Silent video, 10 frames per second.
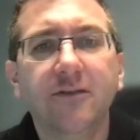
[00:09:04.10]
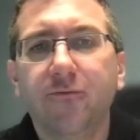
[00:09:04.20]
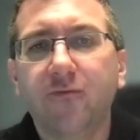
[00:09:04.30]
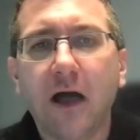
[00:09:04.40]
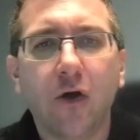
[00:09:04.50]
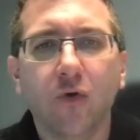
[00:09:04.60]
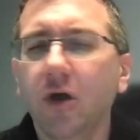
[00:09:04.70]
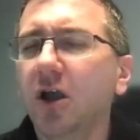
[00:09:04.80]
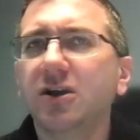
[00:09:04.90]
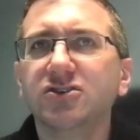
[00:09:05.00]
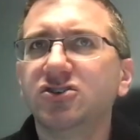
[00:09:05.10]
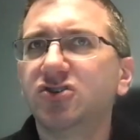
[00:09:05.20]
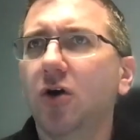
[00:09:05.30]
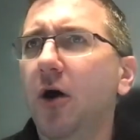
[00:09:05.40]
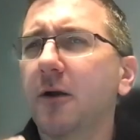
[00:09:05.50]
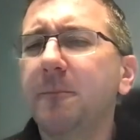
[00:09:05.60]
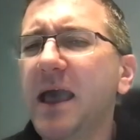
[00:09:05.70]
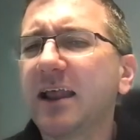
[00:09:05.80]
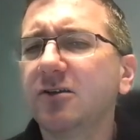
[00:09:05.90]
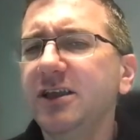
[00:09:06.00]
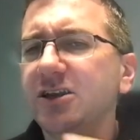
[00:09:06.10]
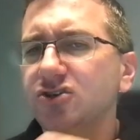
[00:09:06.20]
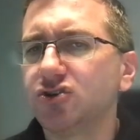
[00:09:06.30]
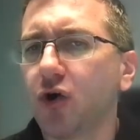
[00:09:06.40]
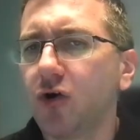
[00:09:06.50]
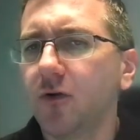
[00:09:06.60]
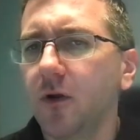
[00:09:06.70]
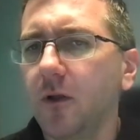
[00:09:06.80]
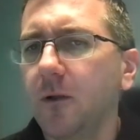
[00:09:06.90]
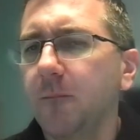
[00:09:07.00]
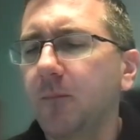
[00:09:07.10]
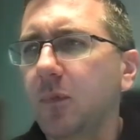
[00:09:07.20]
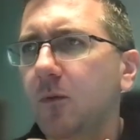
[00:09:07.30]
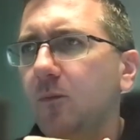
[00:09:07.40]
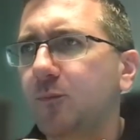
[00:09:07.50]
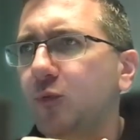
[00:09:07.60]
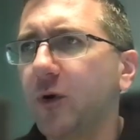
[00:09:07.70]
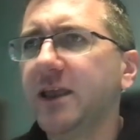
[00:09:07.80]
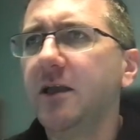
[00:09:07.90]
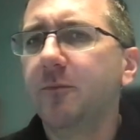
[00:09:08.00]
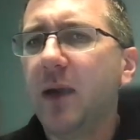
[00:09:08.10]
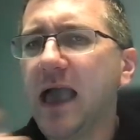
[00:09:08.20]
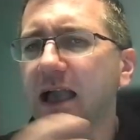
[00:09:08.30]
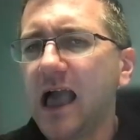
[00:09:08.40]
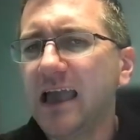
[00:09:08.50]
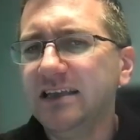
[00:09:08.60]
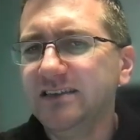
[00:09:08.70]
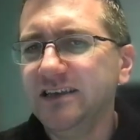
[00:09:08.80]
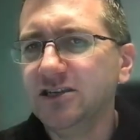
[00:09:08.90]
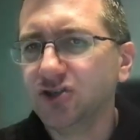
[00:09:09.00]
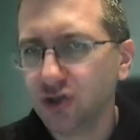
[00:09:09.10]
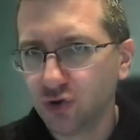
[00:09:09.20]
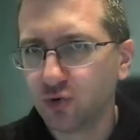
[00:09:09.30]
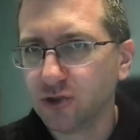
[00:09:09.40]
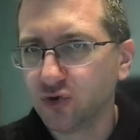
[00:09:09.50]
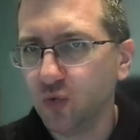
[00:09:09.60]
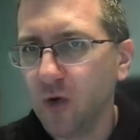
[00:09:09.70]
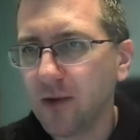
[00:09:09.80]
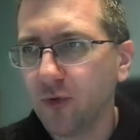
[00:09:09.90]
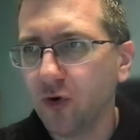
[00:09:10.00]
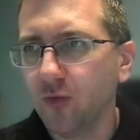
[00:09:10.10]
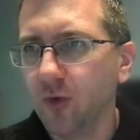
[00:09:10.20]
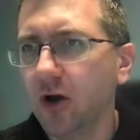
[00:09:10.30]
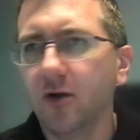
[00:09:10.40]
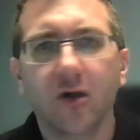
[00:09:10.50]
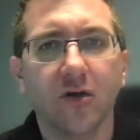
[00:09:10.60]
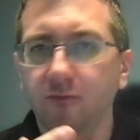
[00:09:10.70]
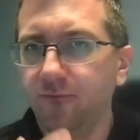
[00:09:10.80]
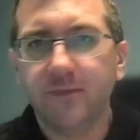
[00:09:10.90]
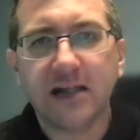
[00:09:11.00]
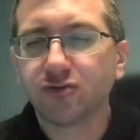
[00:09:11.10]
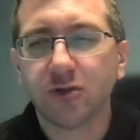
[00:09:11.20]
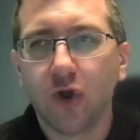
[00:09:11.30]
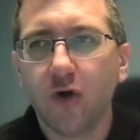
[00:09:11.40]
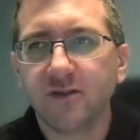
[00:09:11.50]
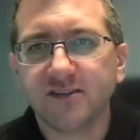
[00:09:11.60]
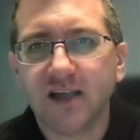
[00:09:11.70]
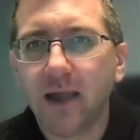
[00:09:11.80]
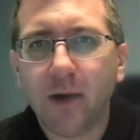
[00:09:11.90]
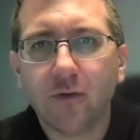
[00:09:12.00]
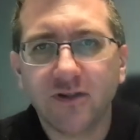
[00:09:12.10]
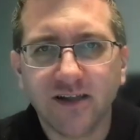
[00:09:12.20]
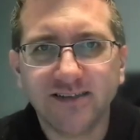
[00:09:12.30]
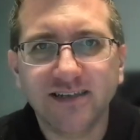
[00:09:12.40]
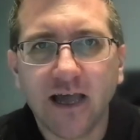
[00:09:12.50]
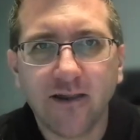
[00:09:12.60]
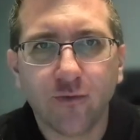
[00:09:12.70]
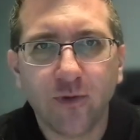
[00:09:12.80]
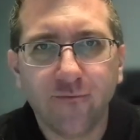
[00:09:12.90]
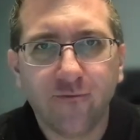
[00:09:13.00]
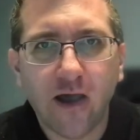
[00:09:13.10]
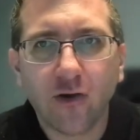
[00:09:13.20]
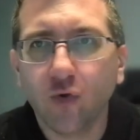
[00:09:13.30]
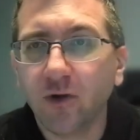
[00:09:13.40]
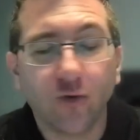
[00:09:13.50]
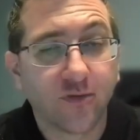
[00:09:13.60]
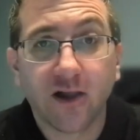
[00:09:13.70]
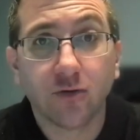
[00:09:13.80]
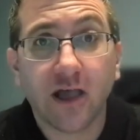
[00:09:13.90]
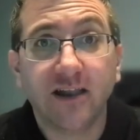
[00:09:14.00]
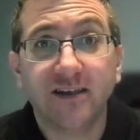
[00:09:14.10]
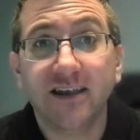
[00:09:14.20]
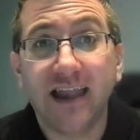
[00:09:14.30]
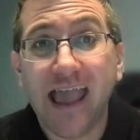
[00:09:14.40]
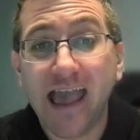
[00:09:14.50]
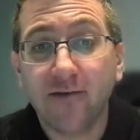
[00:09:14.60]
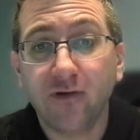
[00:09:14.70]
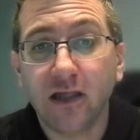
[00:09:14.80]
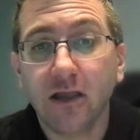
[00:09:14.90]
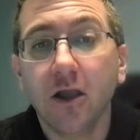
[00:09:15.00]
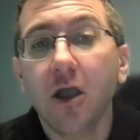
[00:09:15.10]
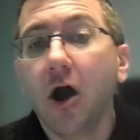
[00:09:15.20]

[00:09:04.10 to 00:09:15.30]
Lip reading: the foul because it's automatically going to start bringing back ideas to Chris Webber of naturally calling the timeout in the 1993 final when North Carolina didn't have any.